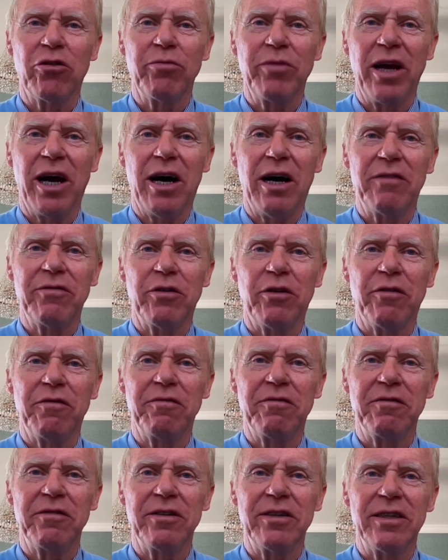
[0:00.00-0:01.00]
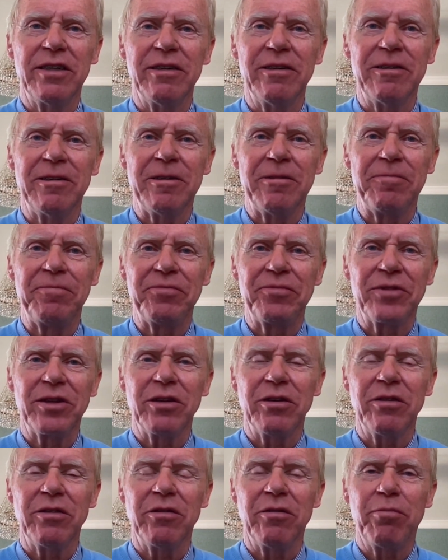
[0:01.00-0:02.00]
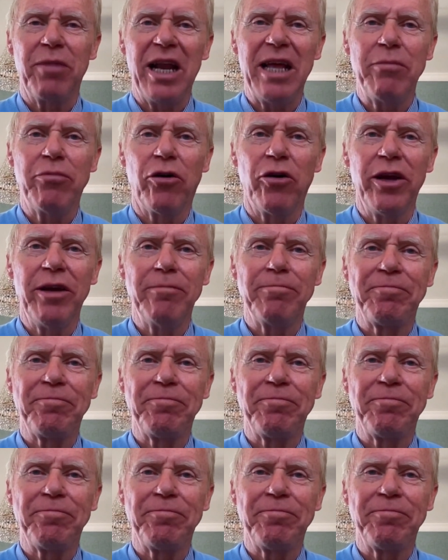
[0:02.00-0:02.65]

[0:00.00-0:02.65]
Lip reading: behalf of Playboy,